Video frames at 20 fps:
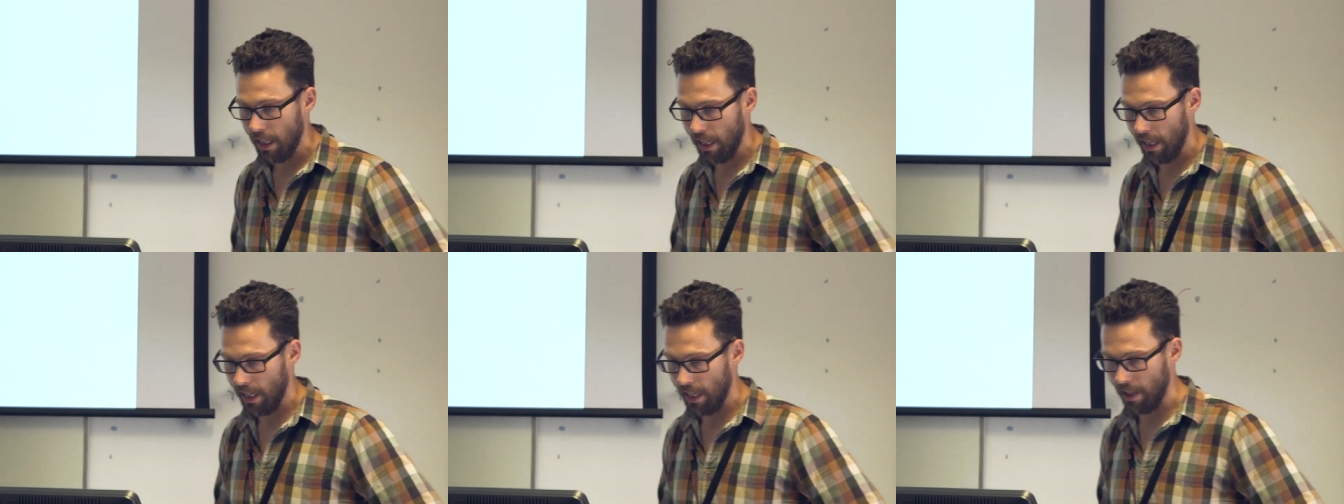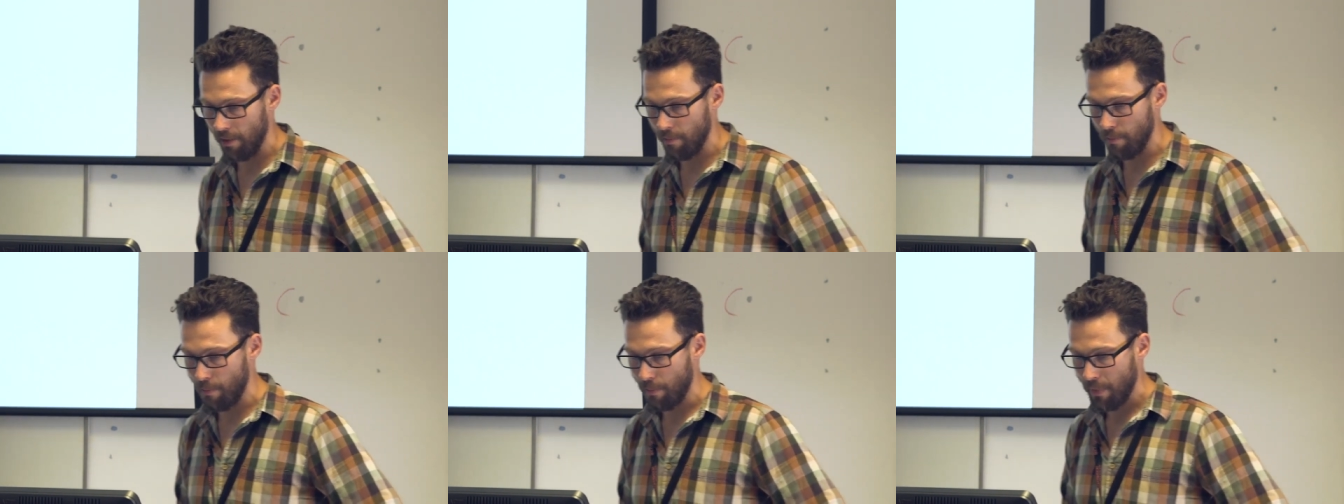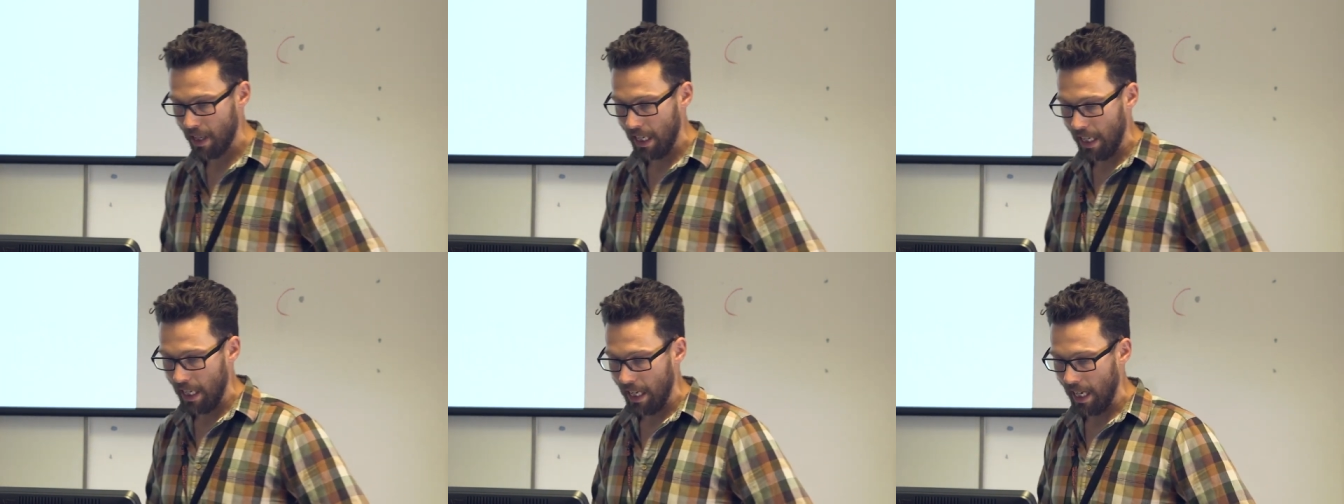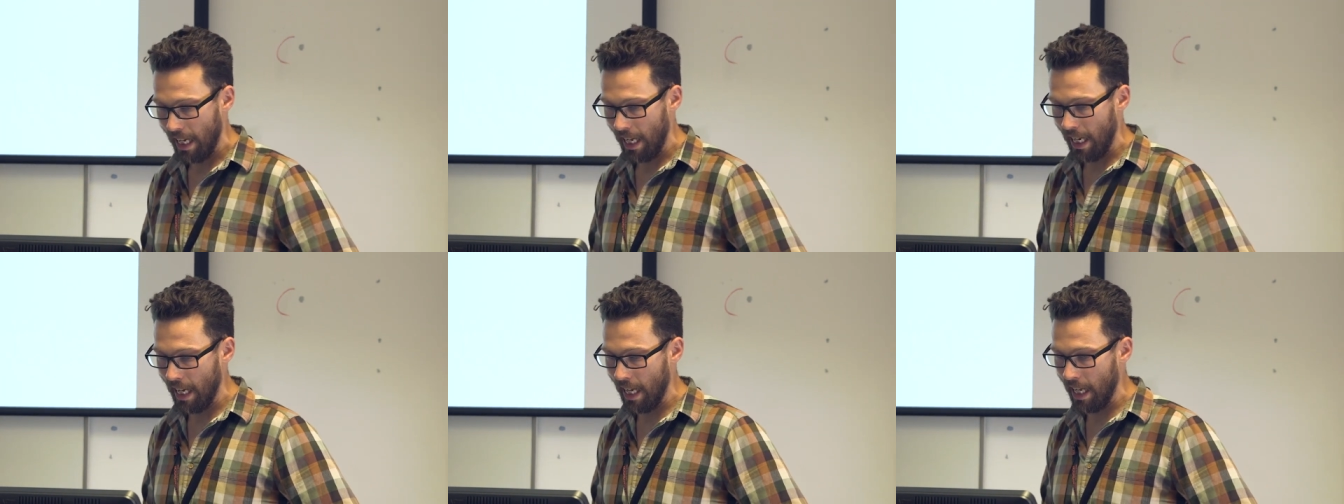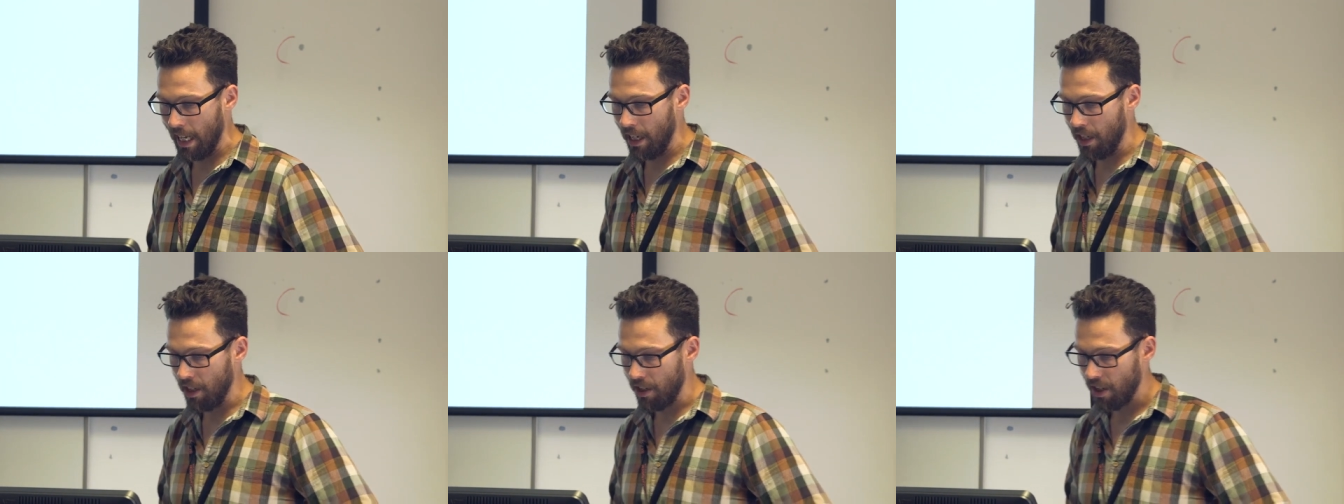
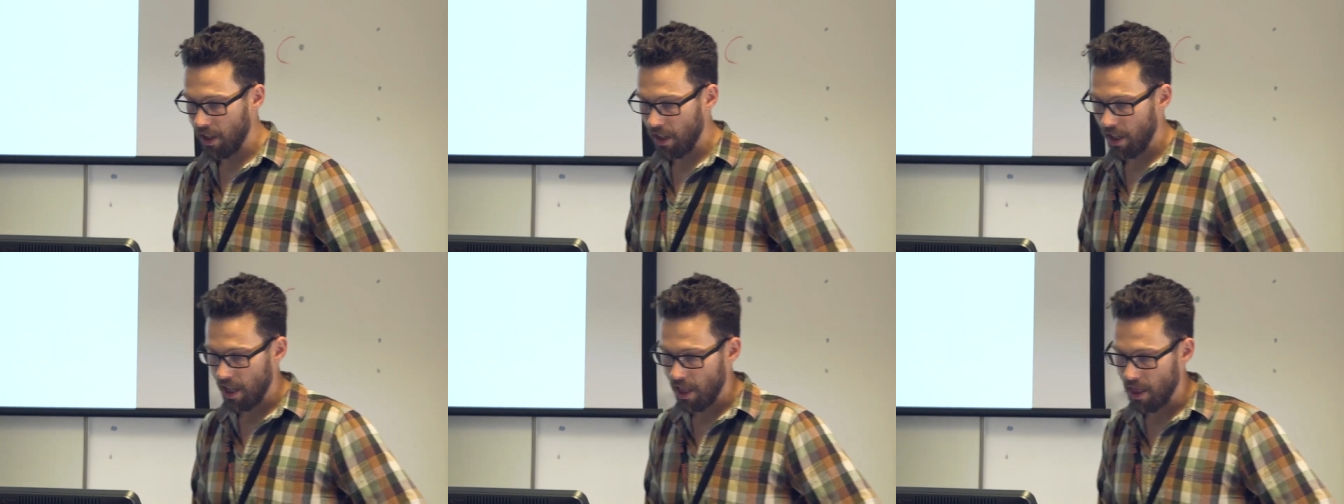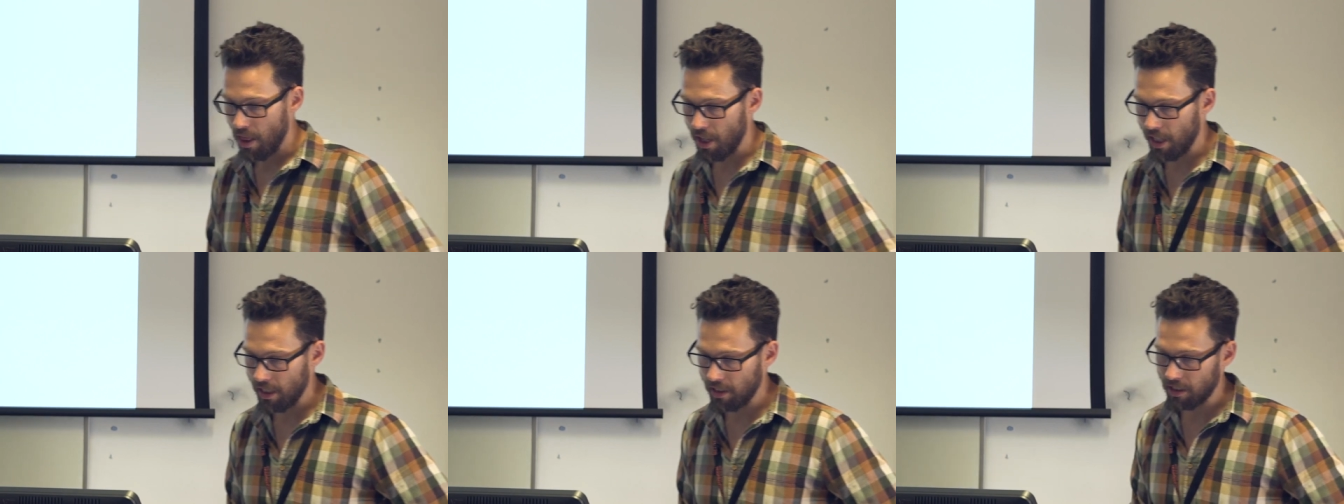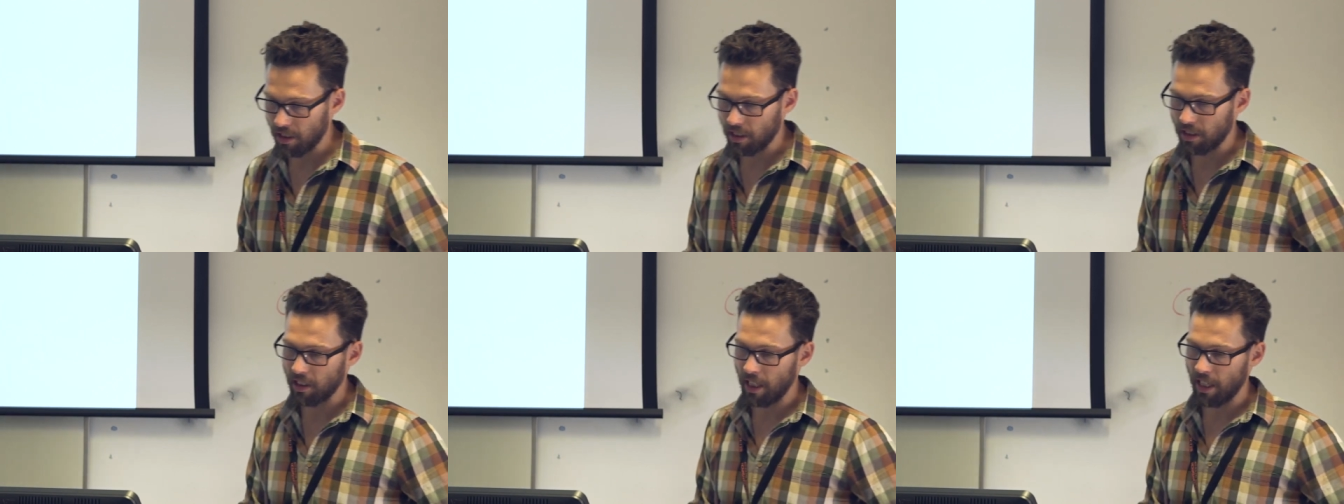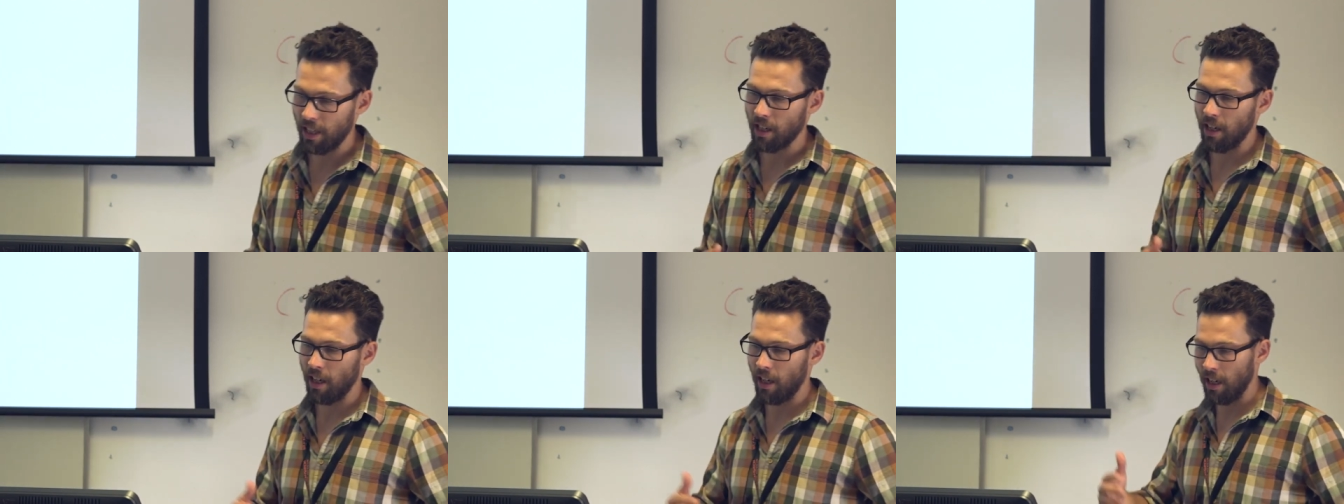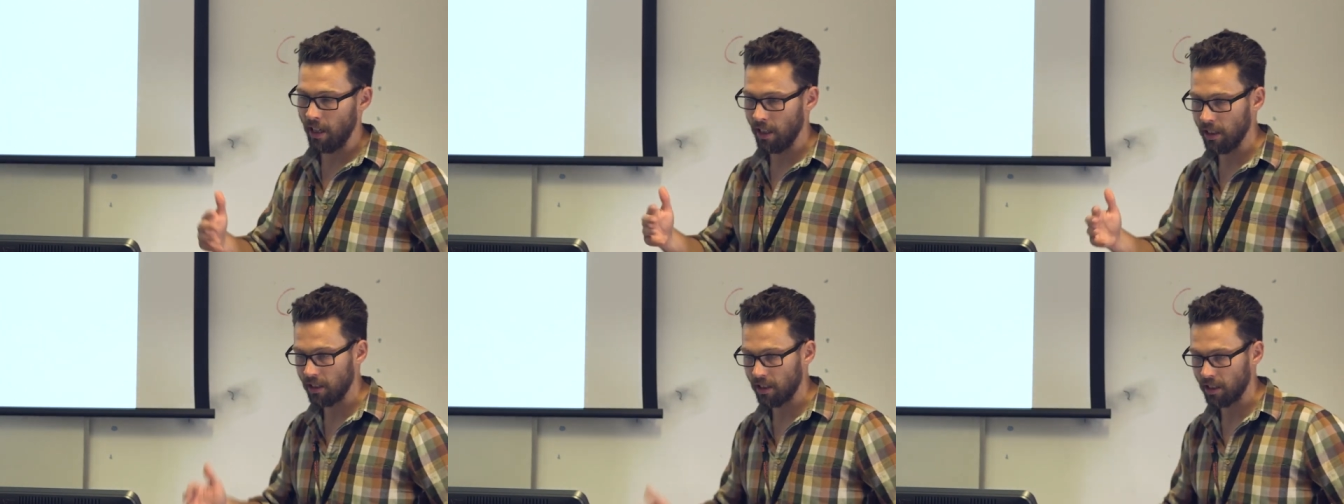And there's this
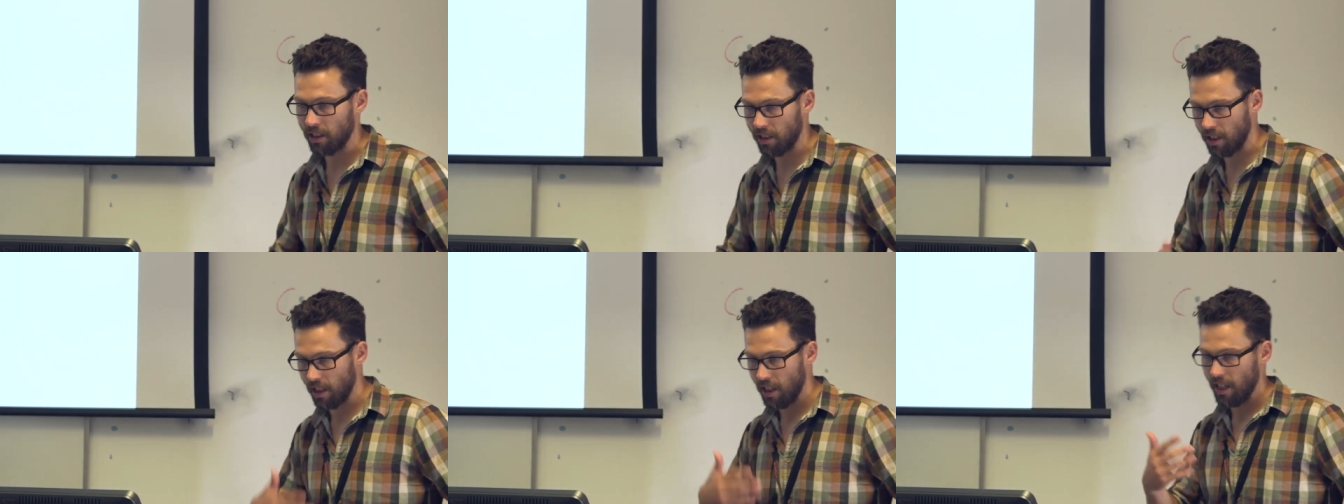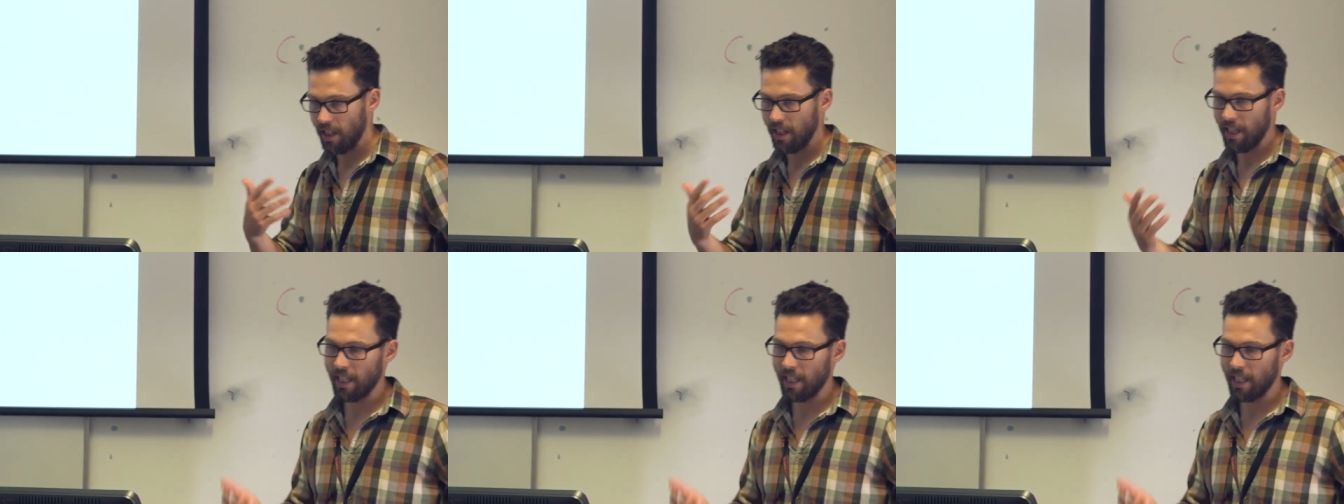enhanced